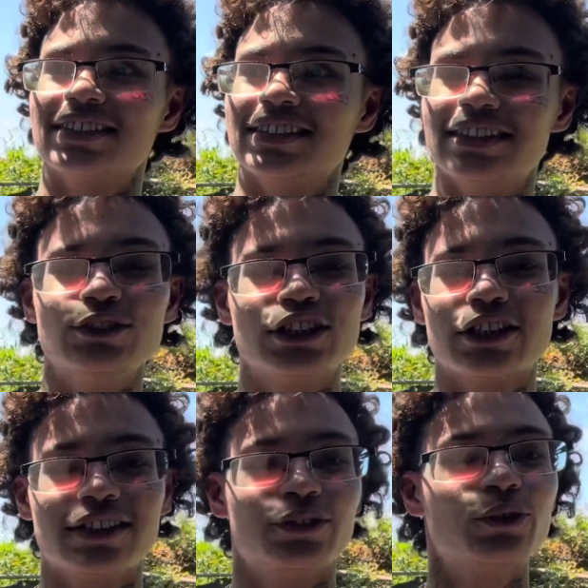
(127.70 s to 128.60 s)
you
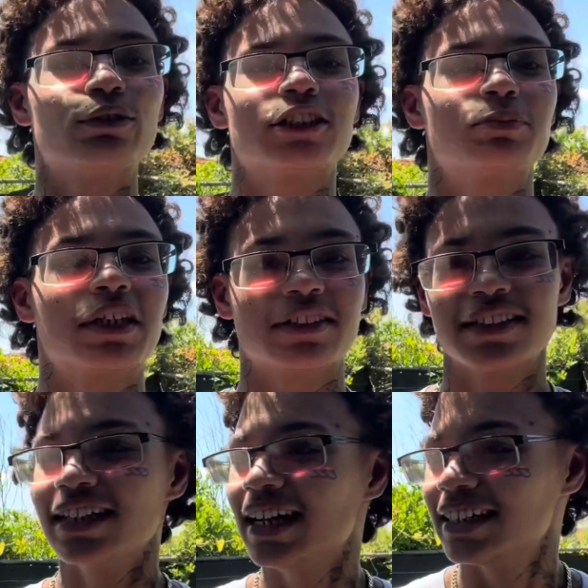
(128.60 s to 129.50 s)
don't expect it.
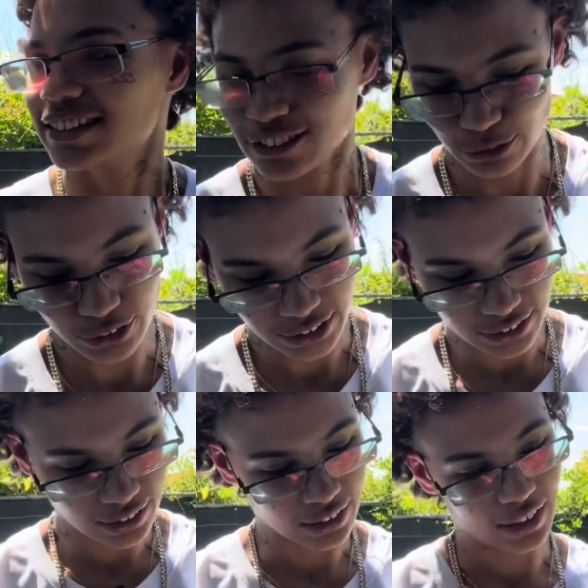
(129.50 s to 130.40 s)
So you sitting
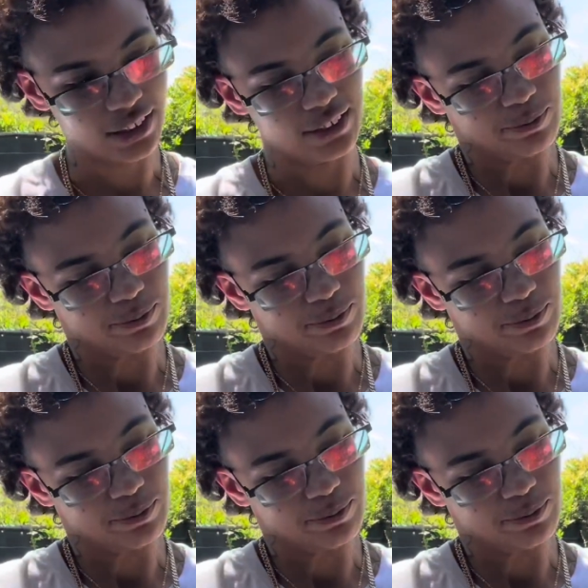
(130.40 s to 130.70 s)
there like,